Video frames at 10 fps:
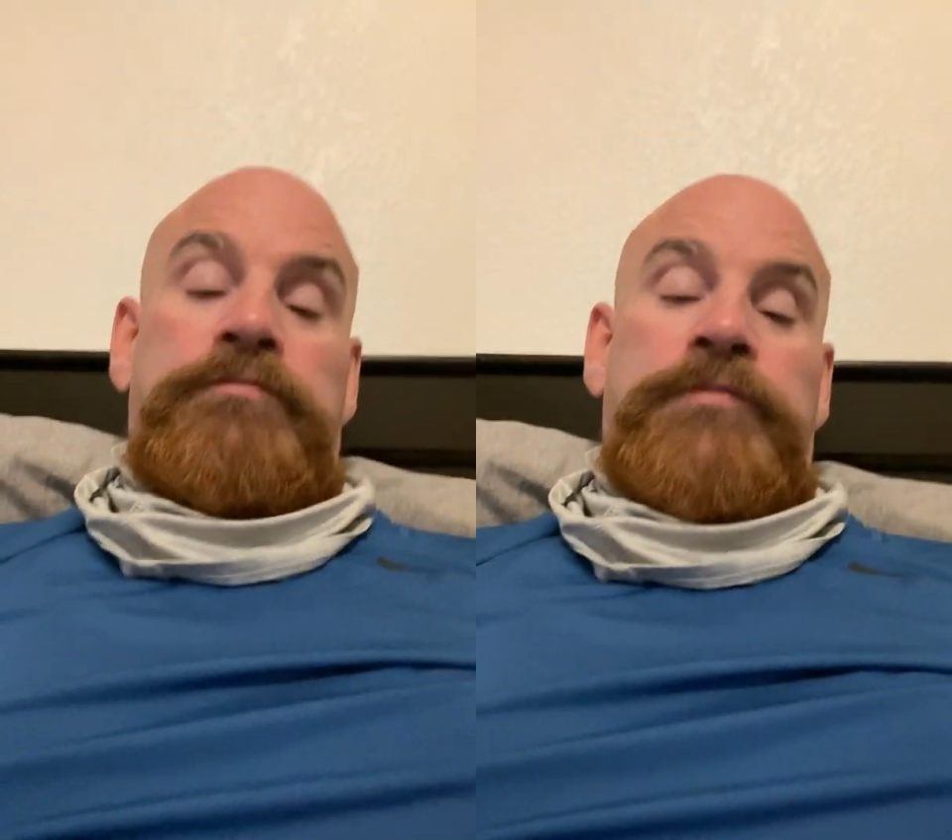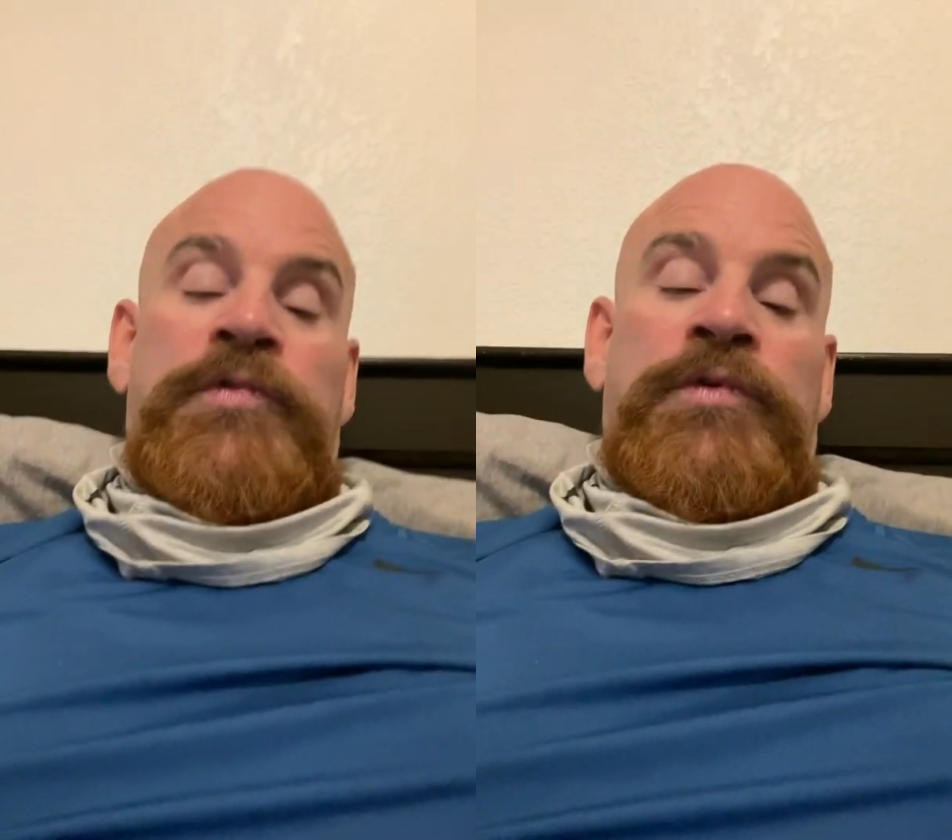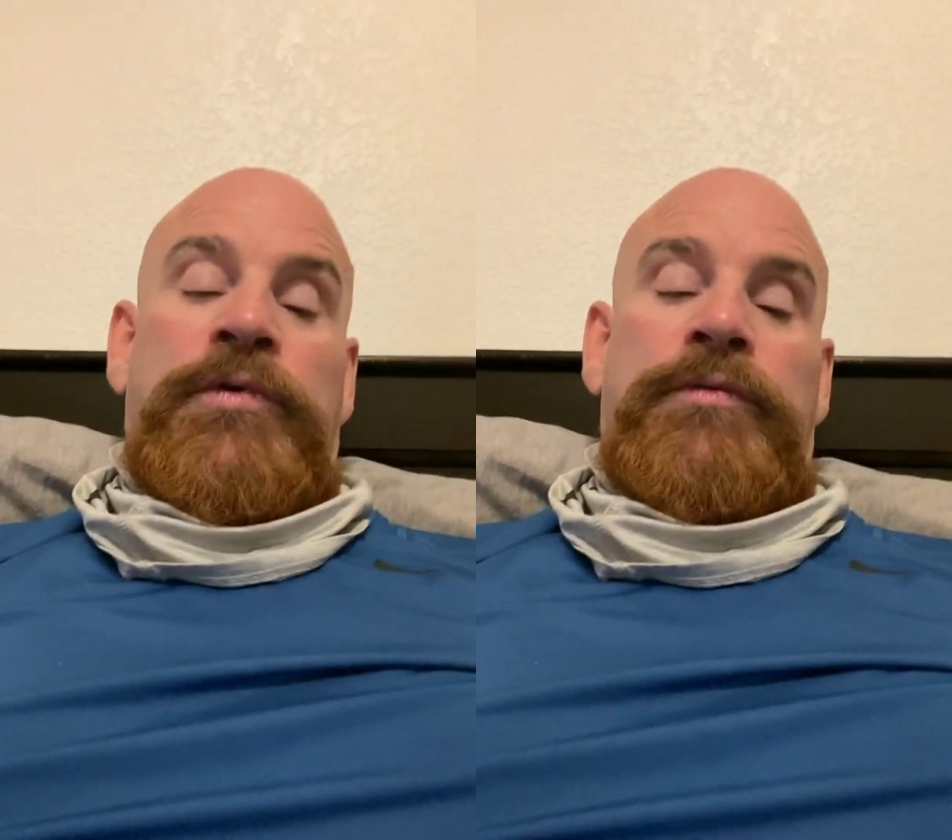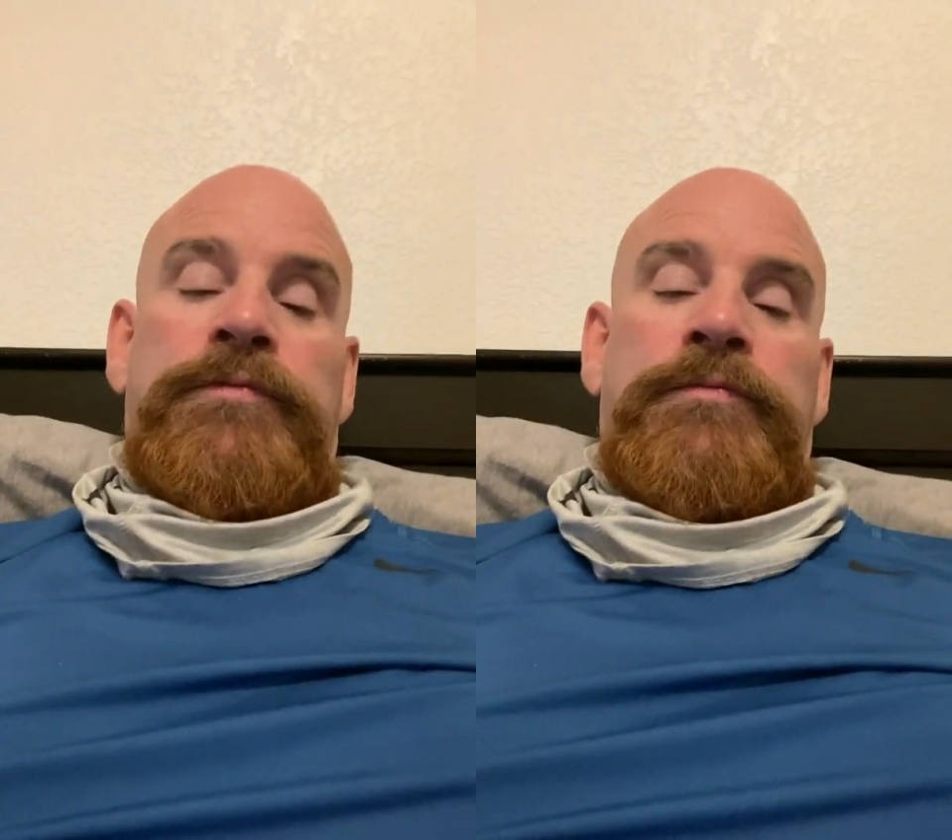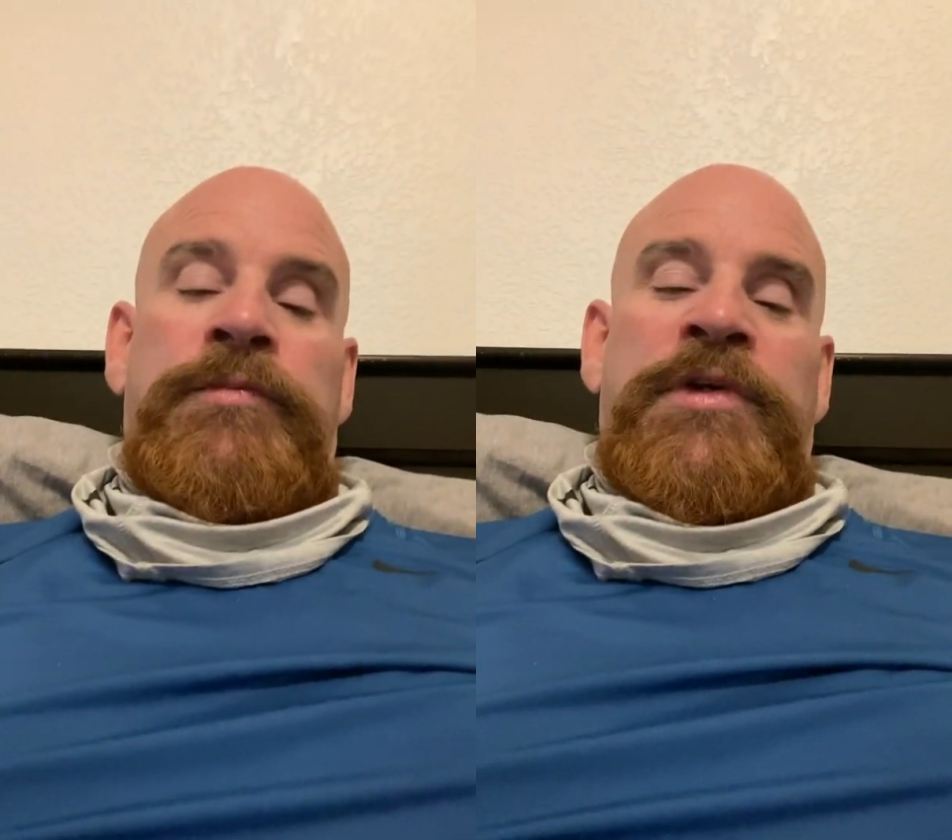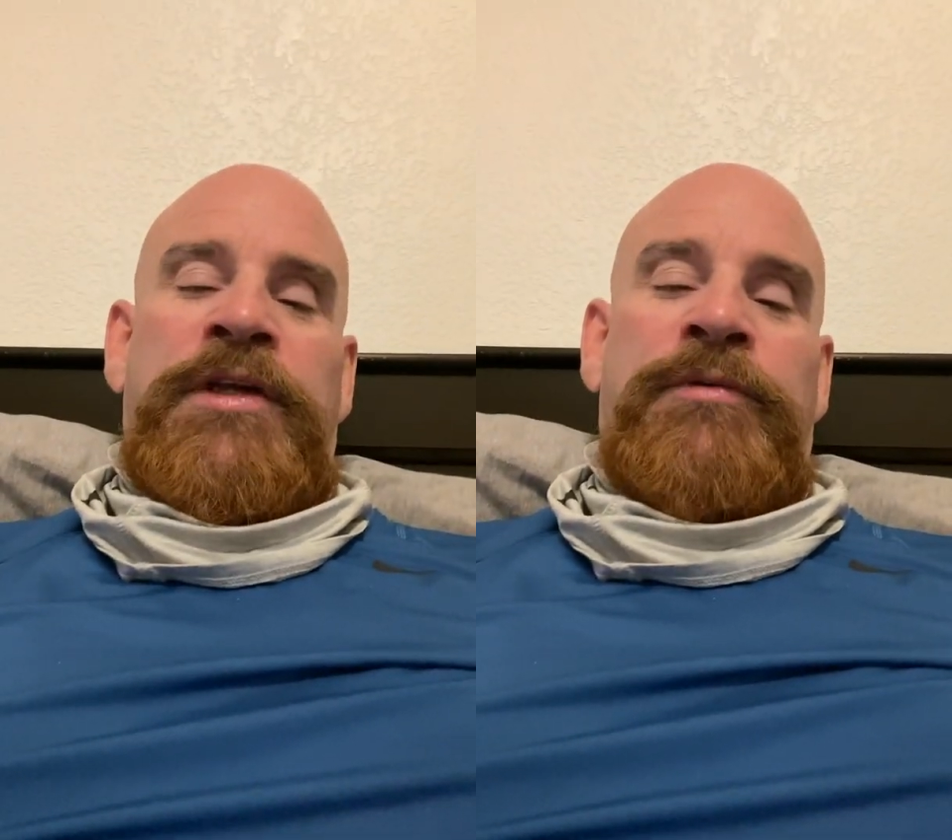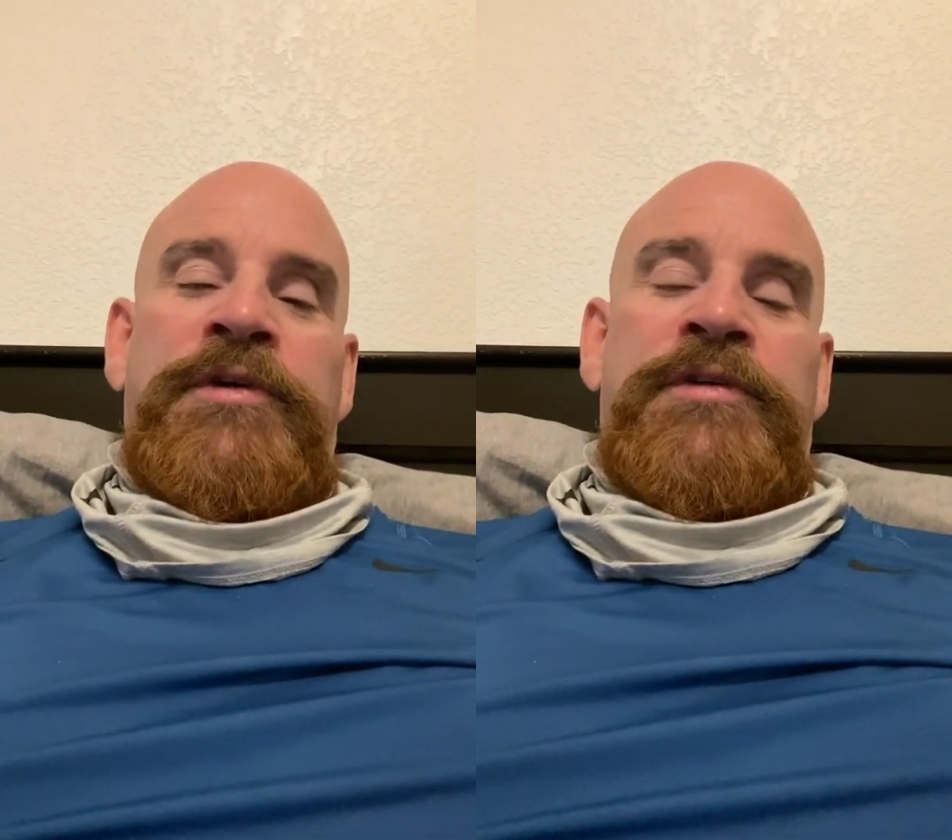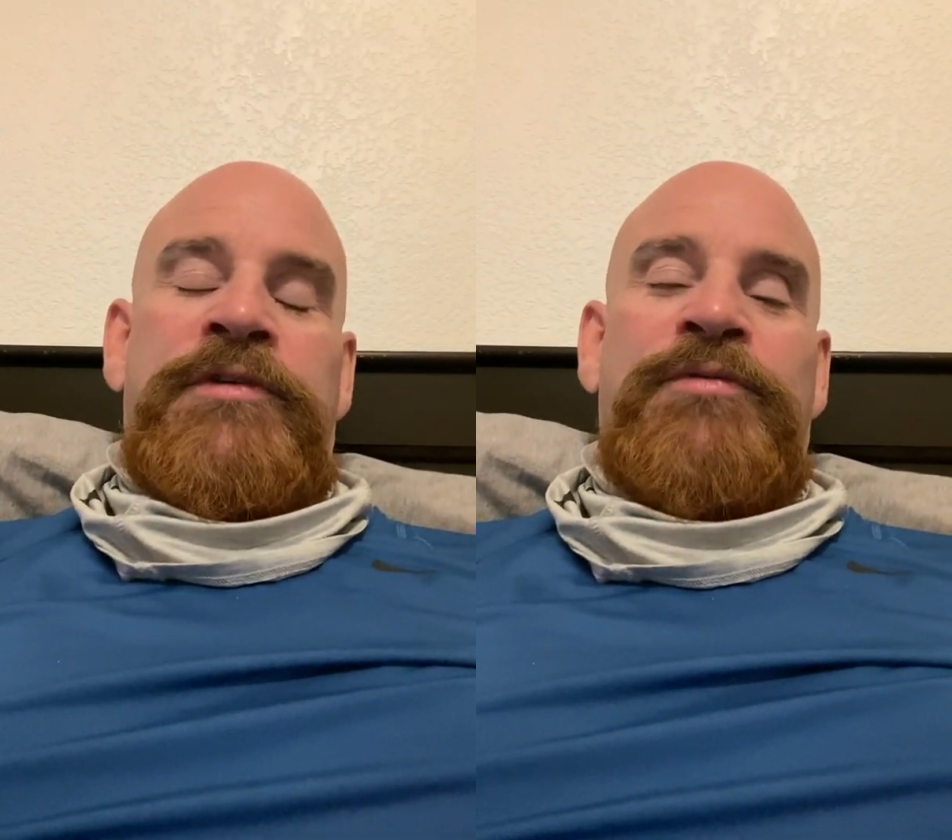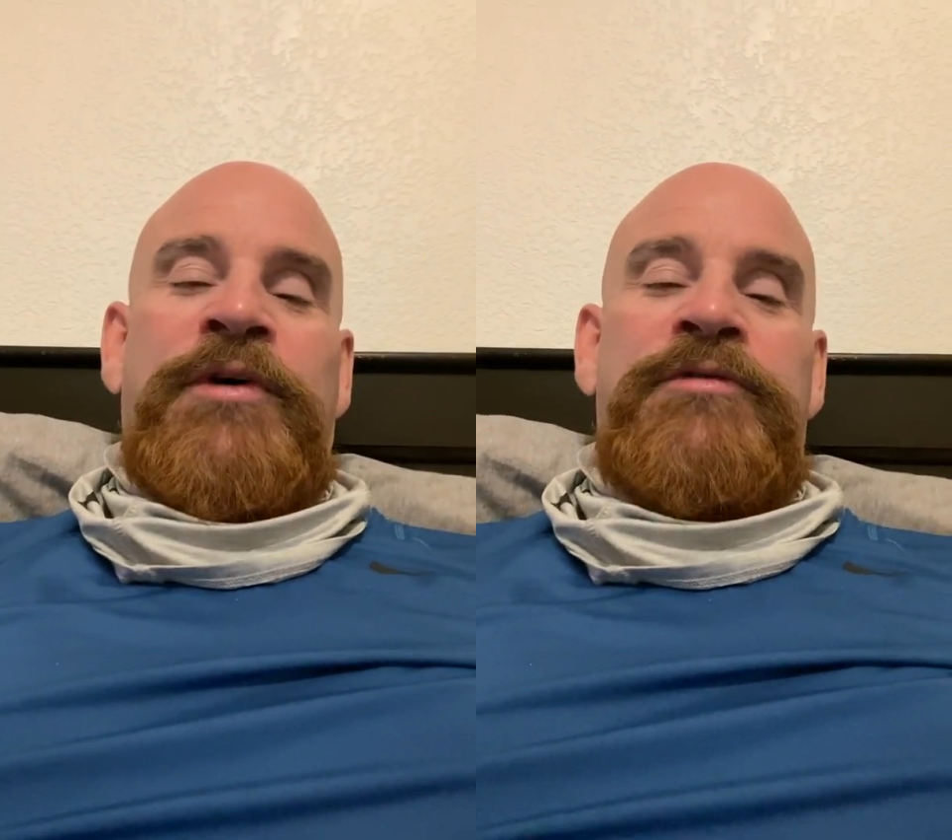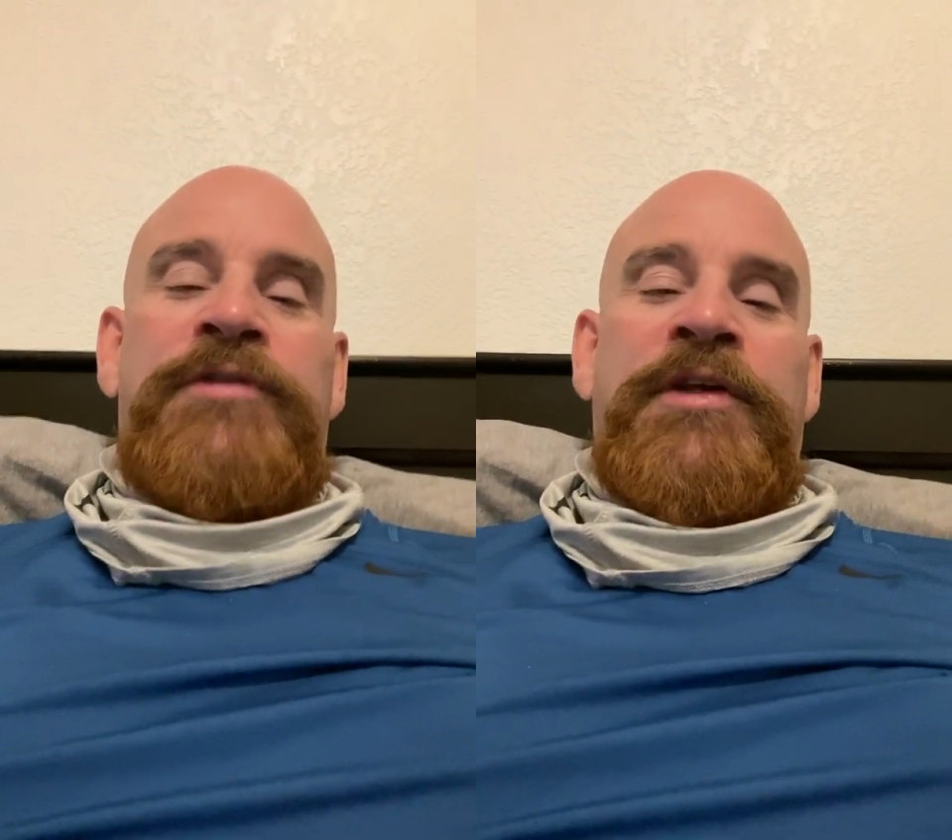so, but anyways, that's
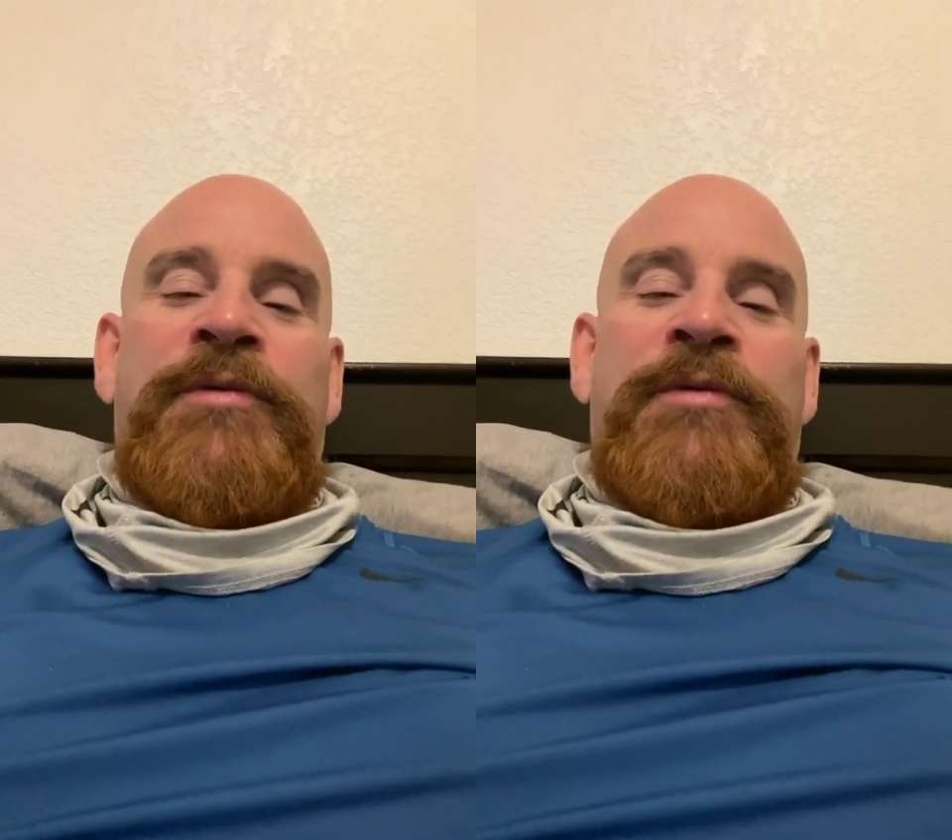what I was thinking